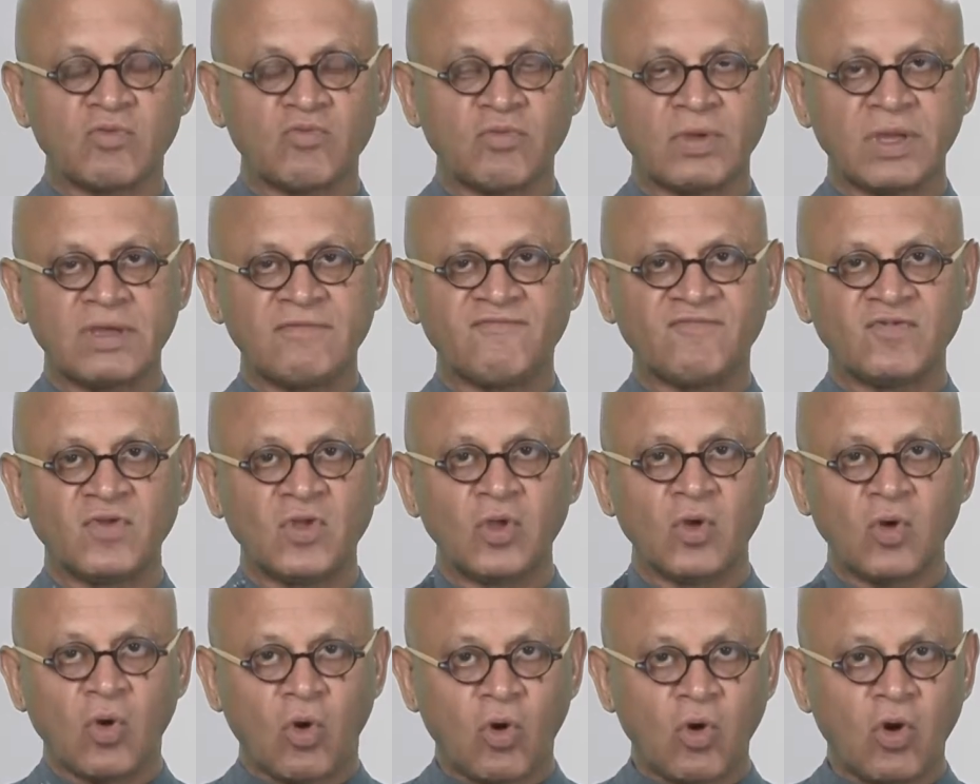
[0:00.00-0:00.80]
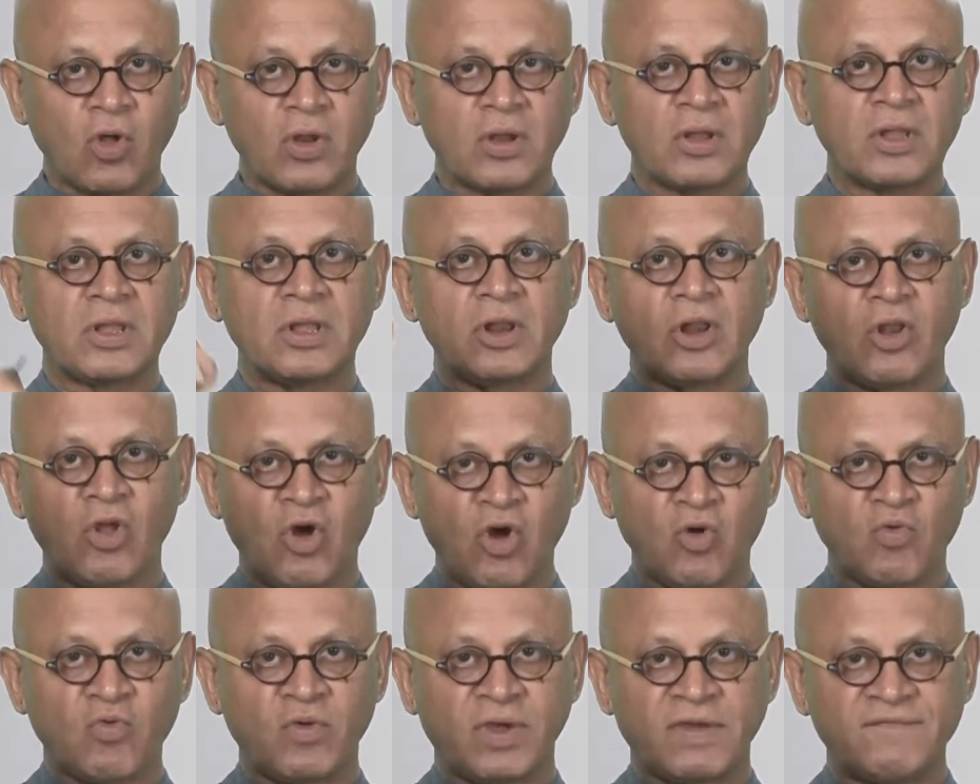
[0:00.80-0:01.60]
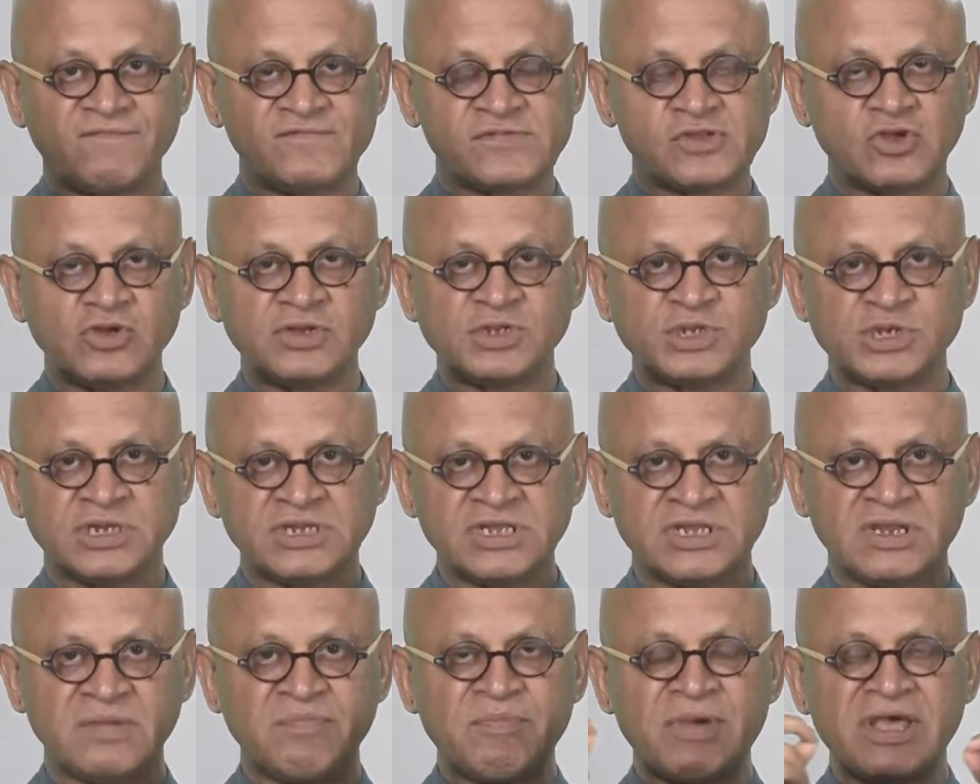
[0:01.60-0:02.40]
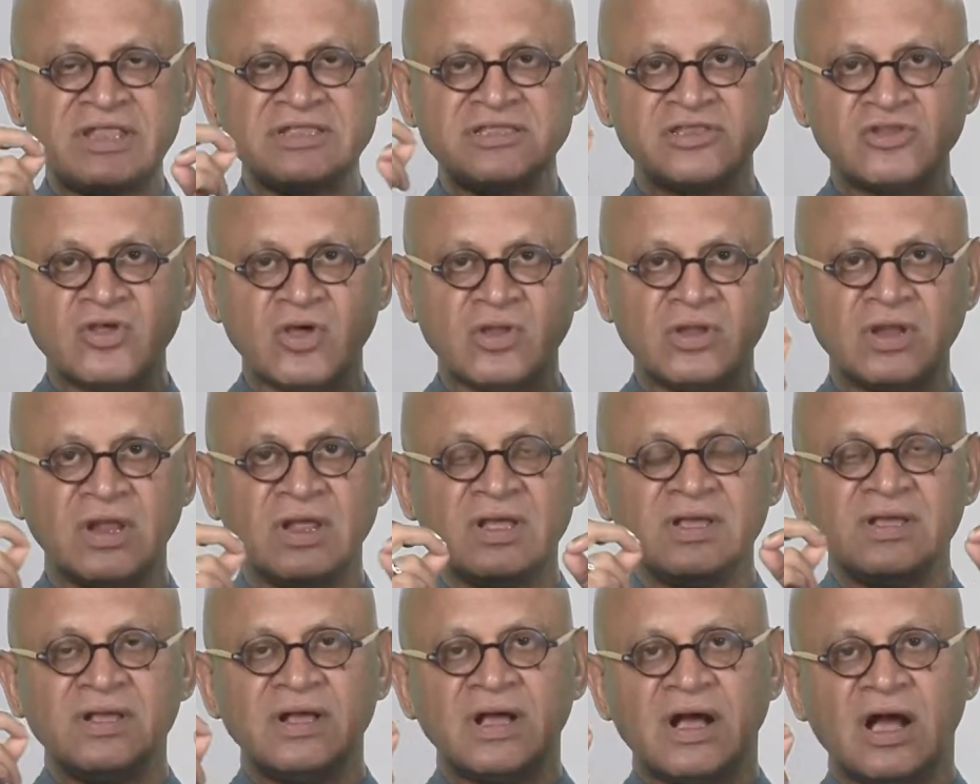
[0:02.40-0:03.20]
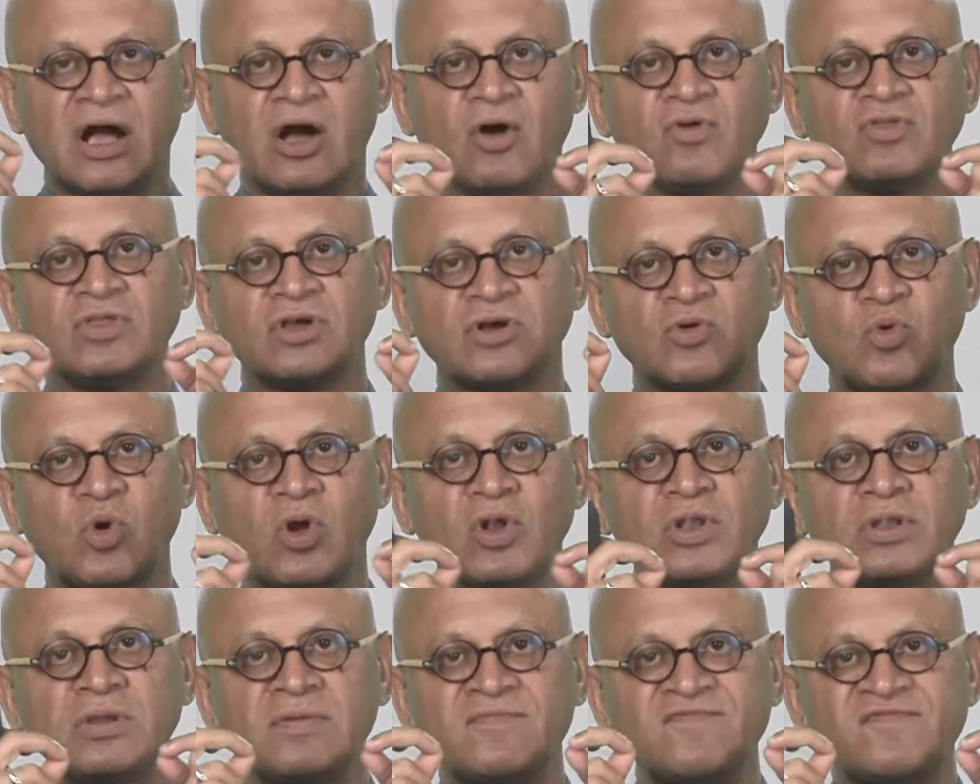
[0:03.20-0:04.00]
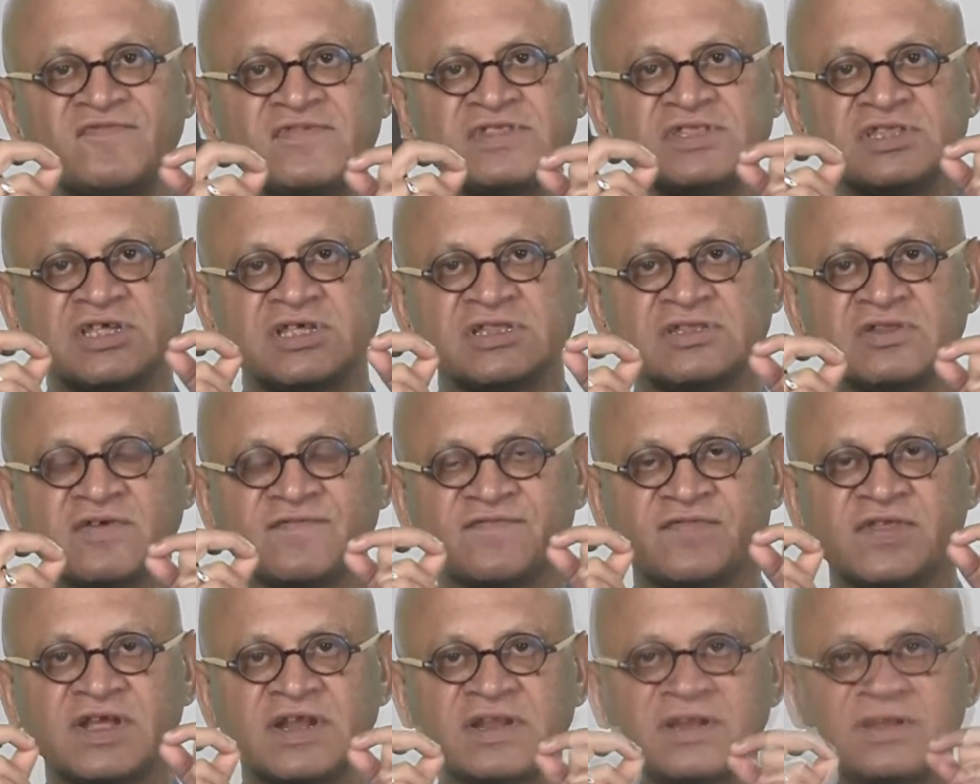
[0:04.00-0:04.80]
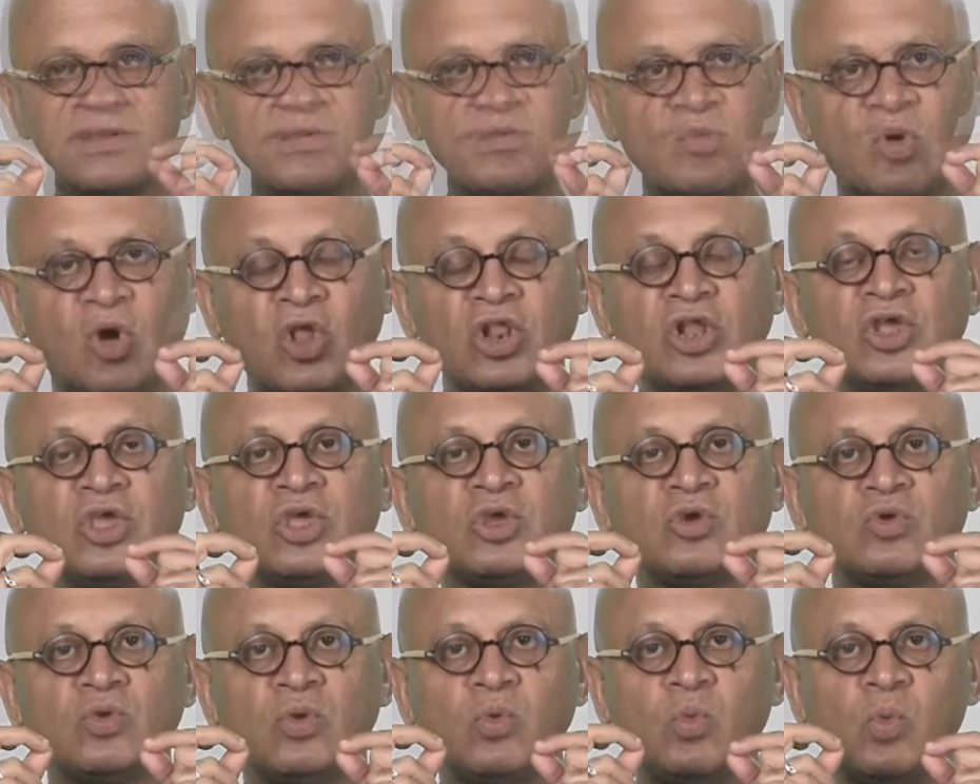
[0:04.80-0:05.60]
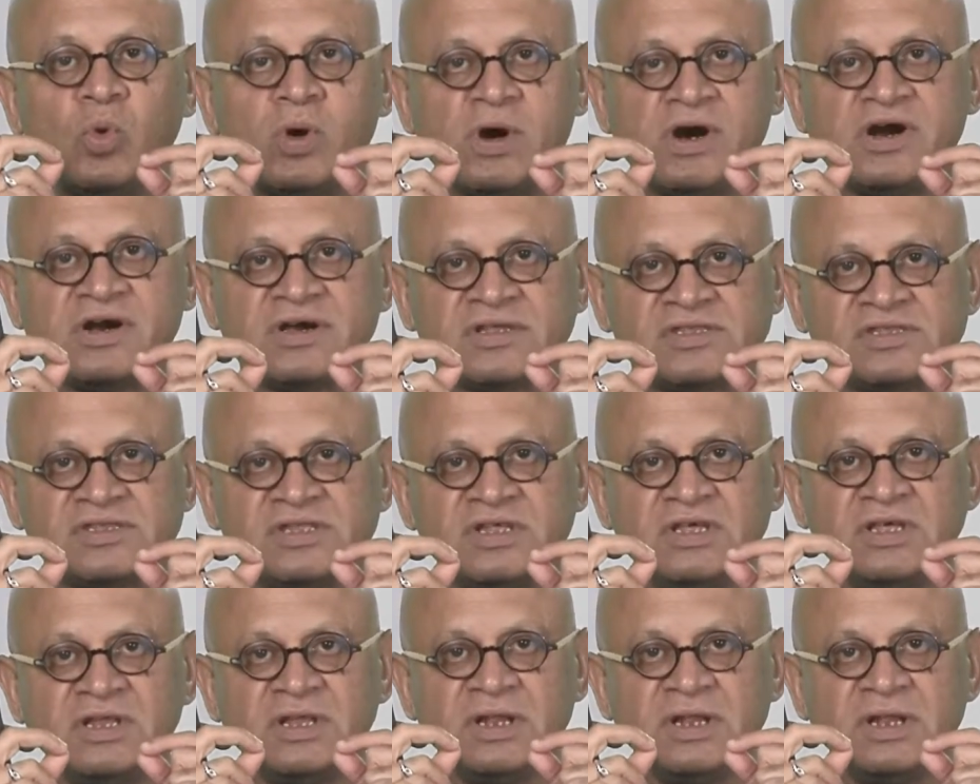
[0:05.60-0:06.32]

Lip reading: wave or long wave. So, it just depends on how the quantum physics of that molecule works.